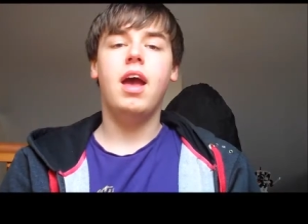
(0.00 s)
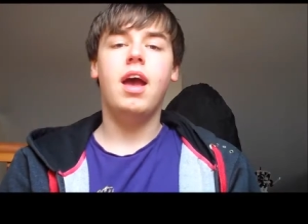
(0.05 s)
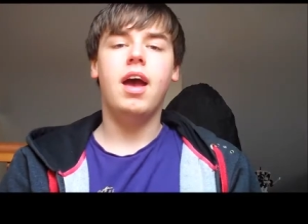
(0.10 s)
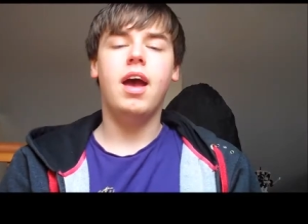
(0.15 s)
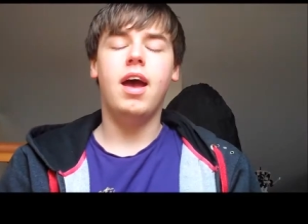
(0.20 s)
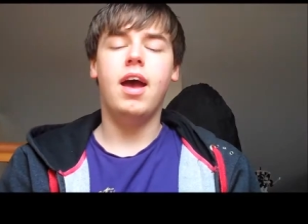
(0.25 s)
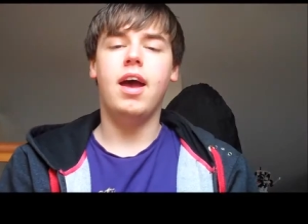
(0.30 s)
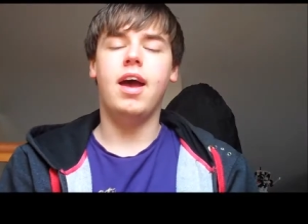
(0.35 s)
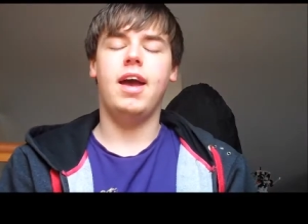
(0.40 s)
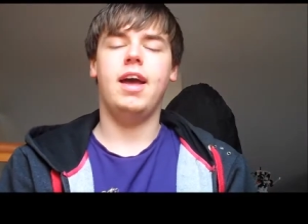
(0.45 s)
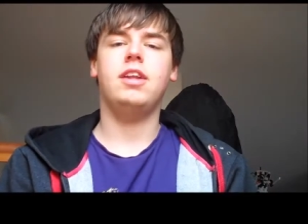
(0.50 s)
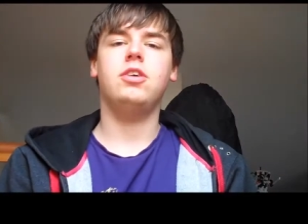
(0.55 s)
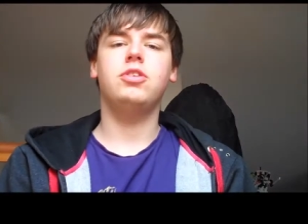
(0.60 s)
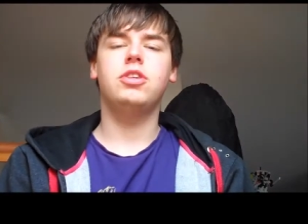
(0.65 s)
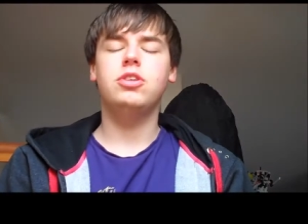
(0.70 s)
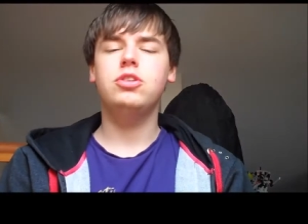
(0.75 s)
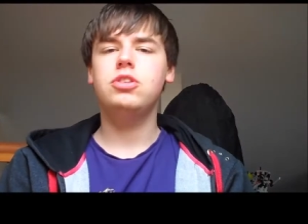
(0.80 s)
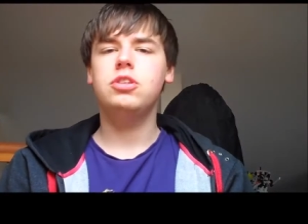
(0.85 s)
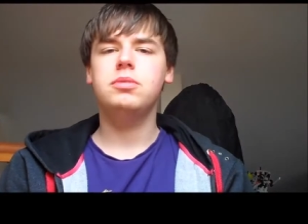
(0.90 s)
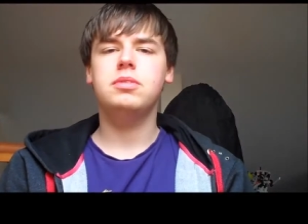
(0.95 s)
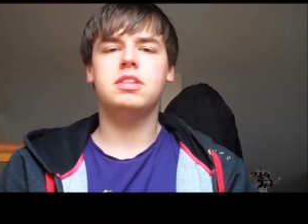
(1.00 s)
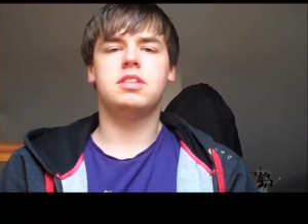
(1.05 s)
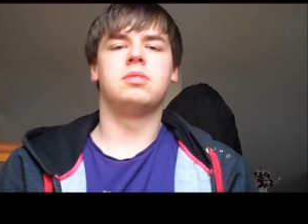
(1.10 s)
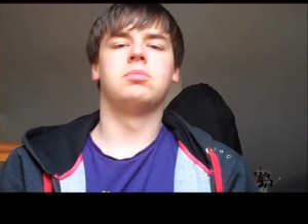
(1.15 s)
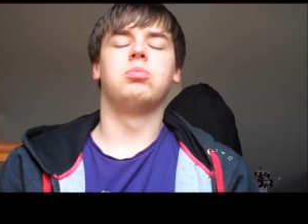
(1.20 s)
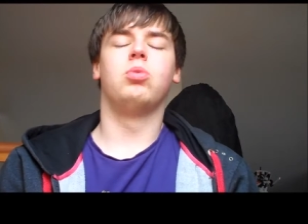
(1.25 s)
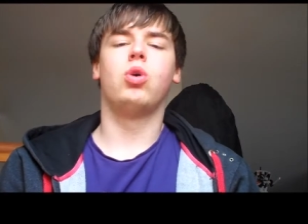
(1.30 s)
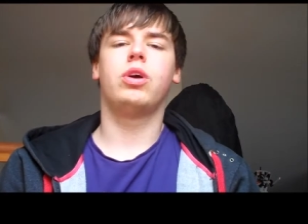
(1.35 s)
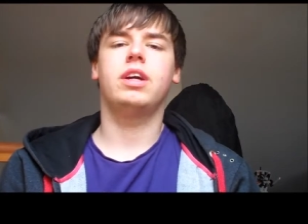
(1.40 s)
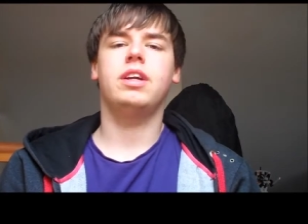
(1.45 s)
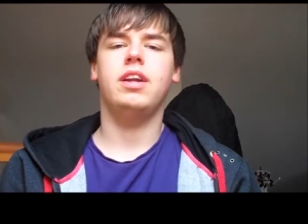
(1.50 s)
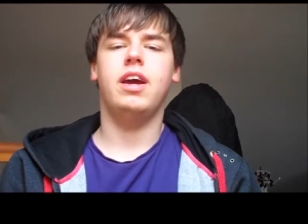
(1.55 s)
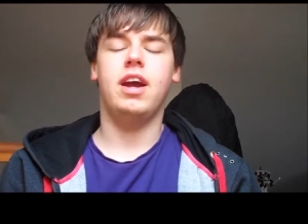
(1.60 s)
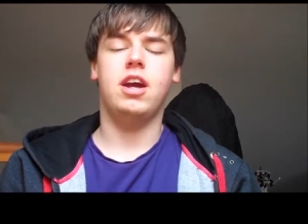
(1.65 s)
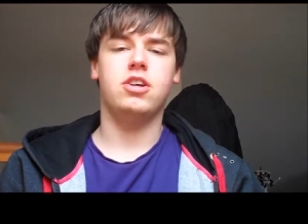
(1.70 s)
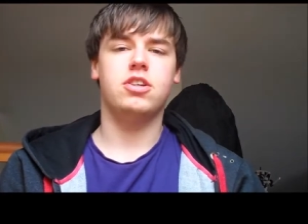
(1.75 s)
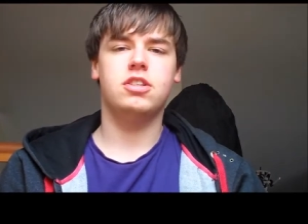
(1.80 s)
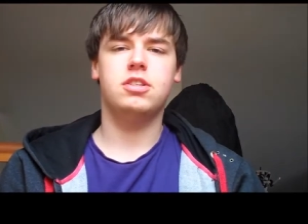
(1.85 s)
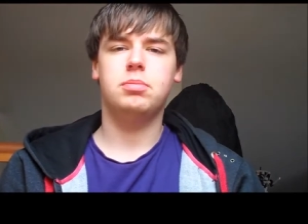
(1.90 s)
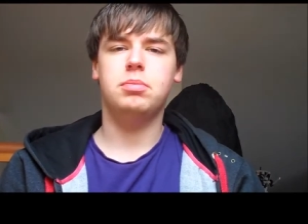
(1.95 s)
Uh, hello YouTube, this is Morgan
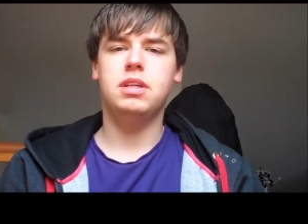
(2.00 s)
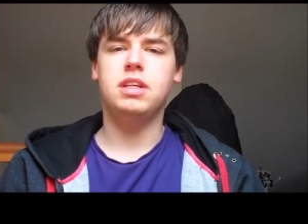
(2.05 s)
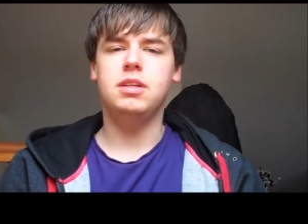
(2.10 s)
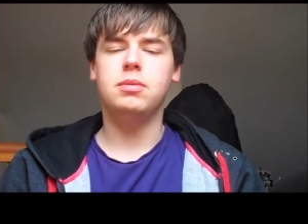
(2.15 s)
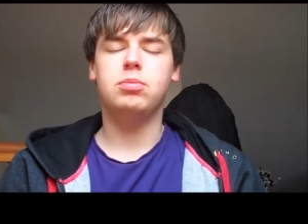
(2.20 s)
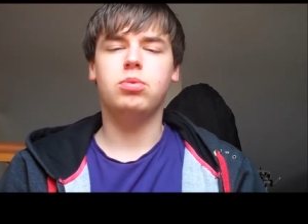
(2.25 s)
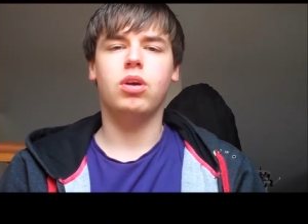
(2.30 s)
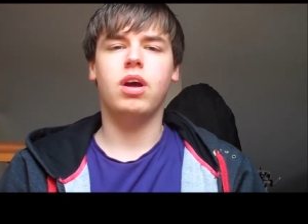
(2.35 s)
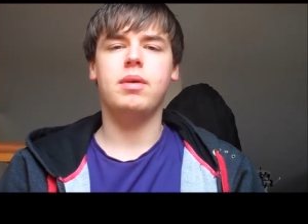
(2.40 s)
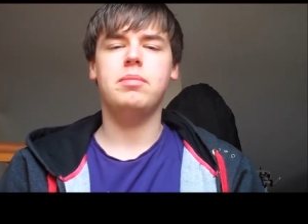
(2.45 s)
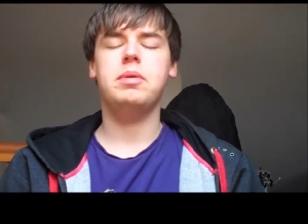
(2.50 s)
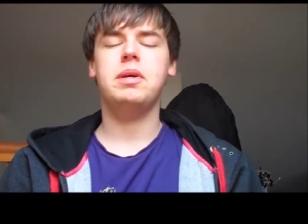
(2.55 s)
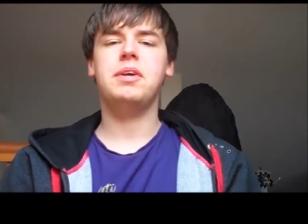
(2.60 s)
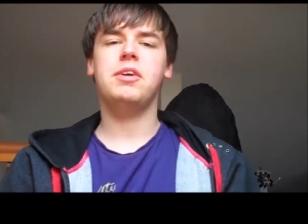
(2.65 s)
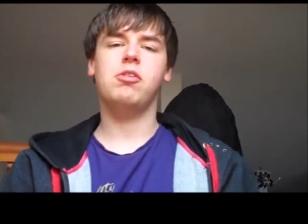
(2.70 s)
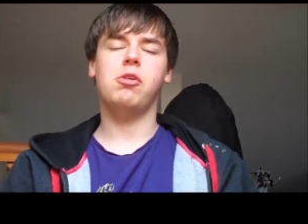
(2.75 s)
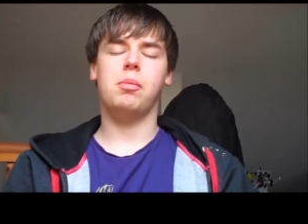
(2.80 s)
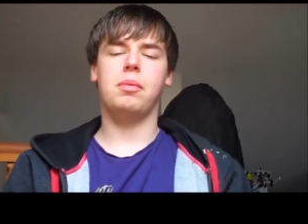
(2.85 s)
Airspeed Prime here.